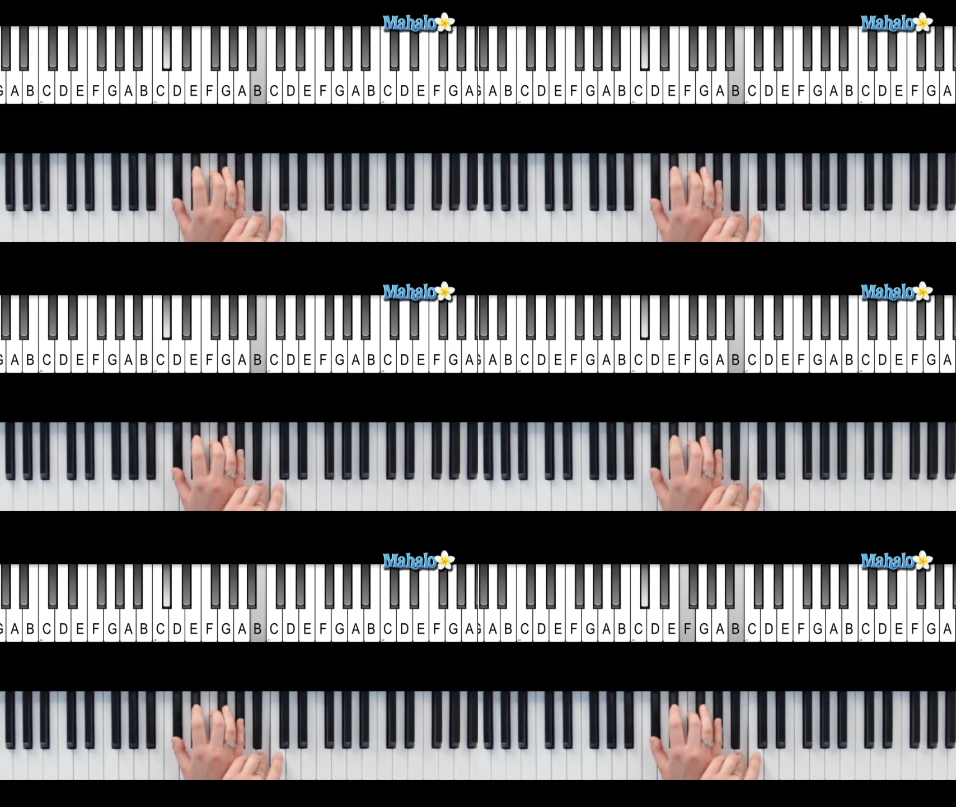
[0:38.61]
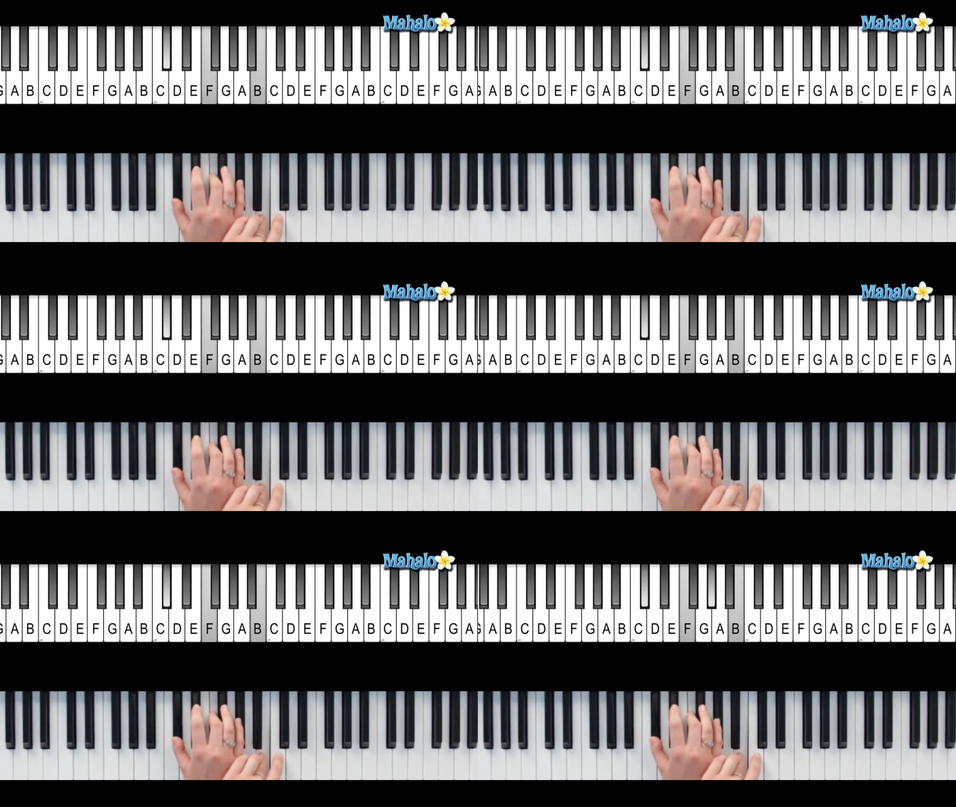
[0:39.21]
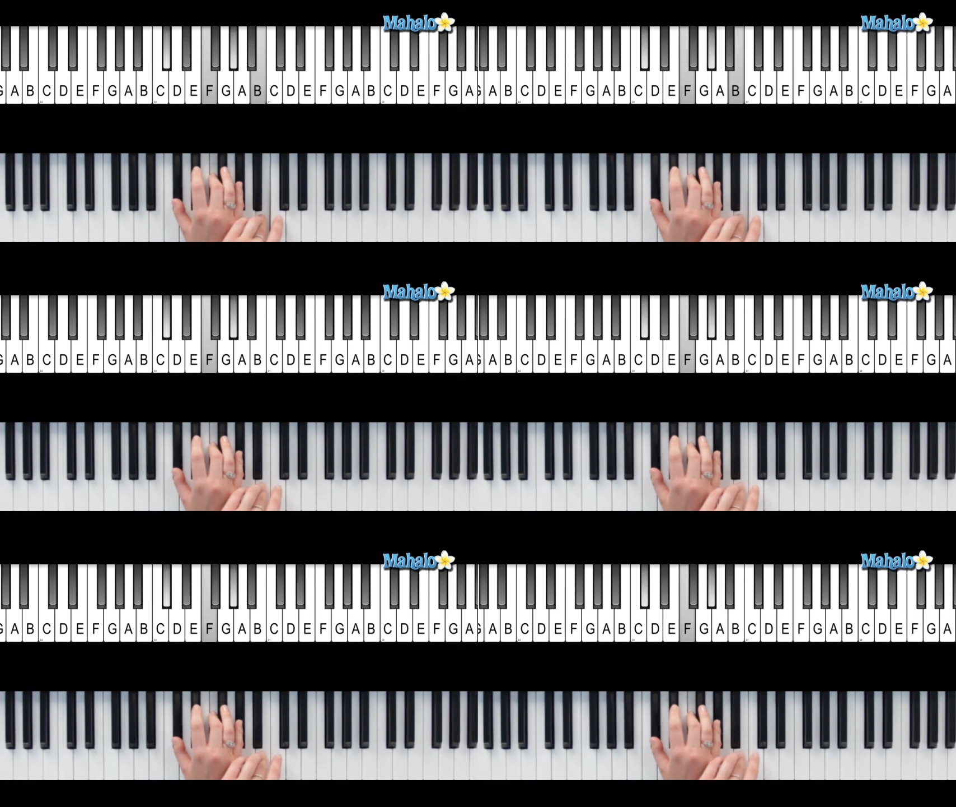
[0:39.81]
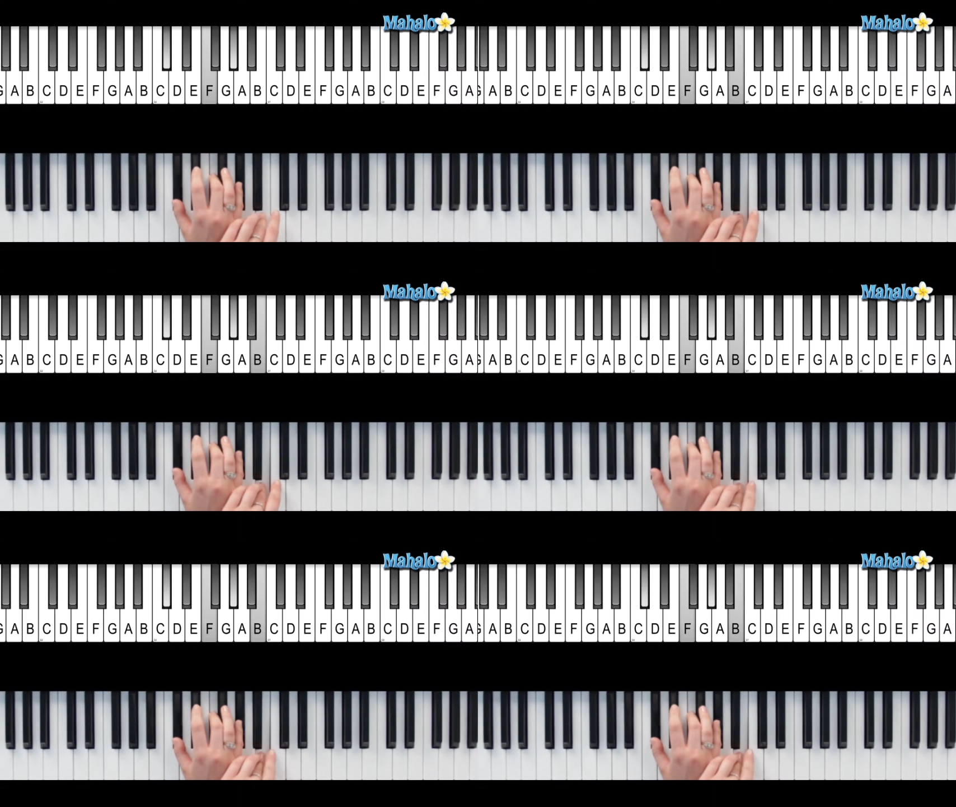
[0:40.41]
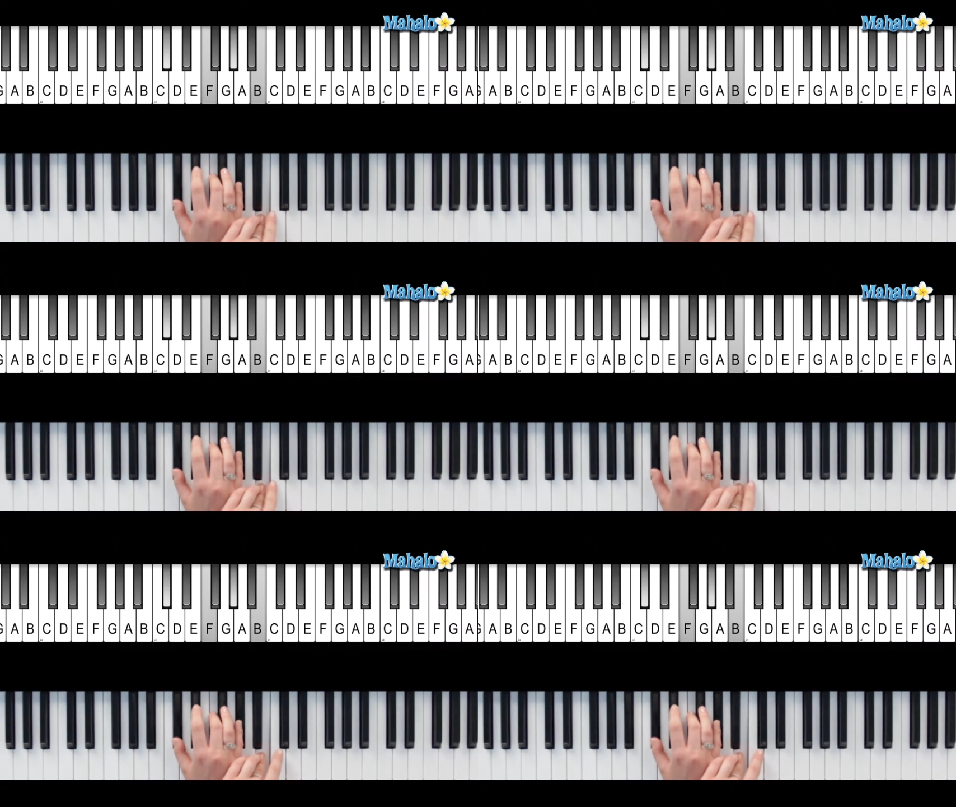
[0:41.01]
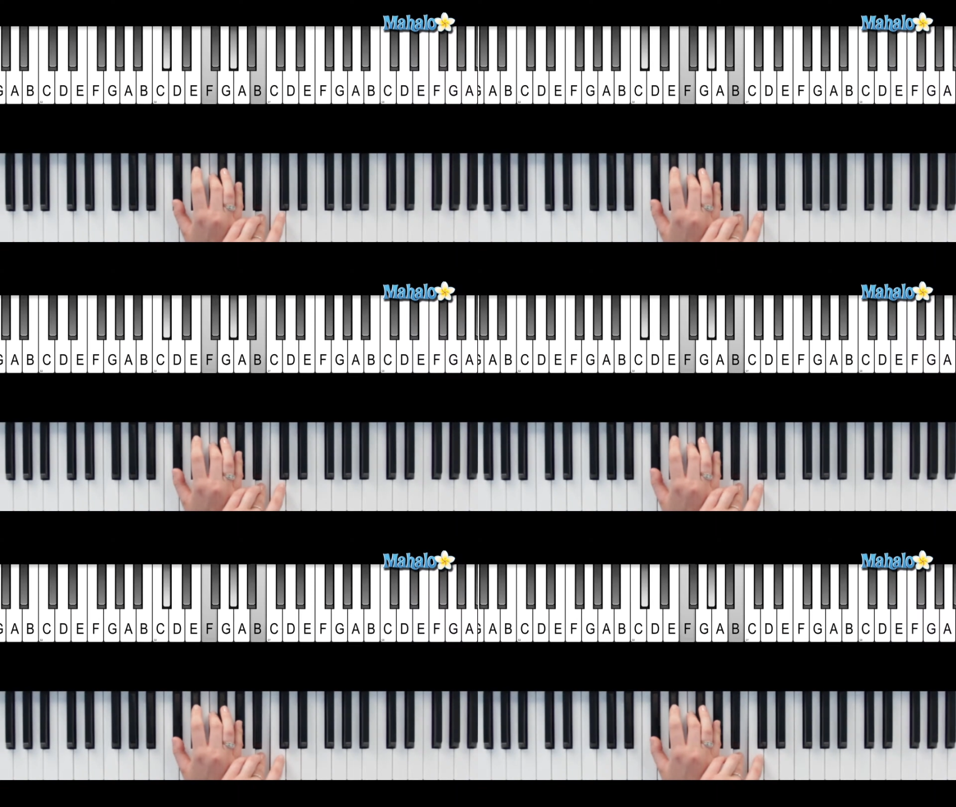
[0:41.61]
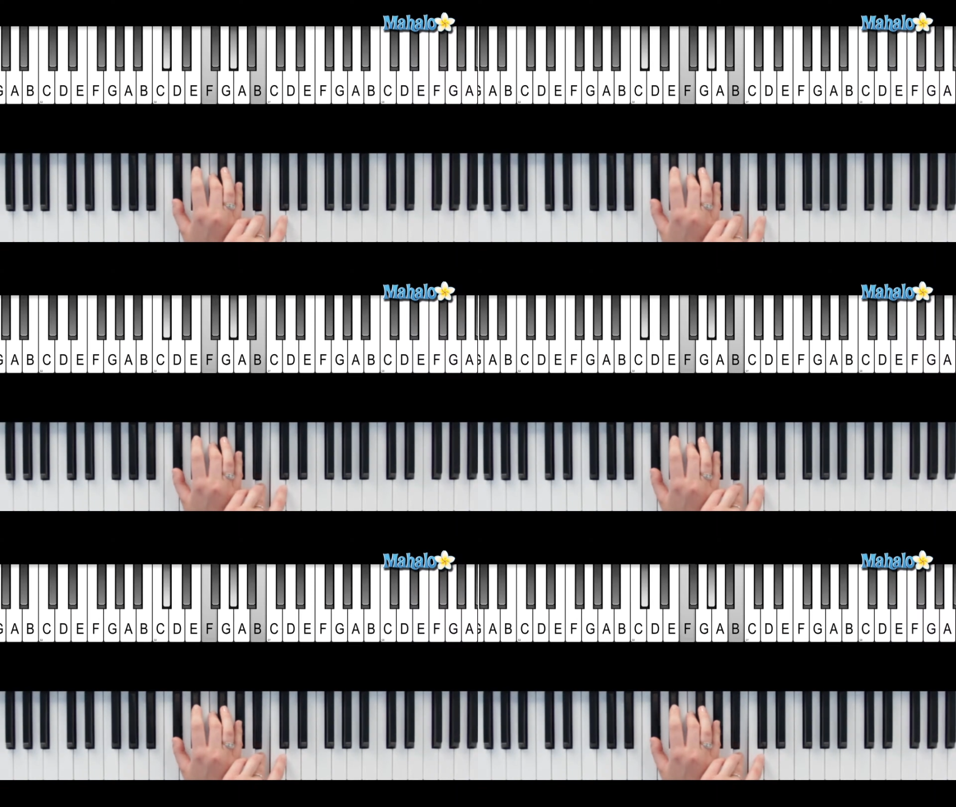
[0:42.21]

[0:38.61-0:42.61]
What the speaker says: No face is visible, so there are no lips to read.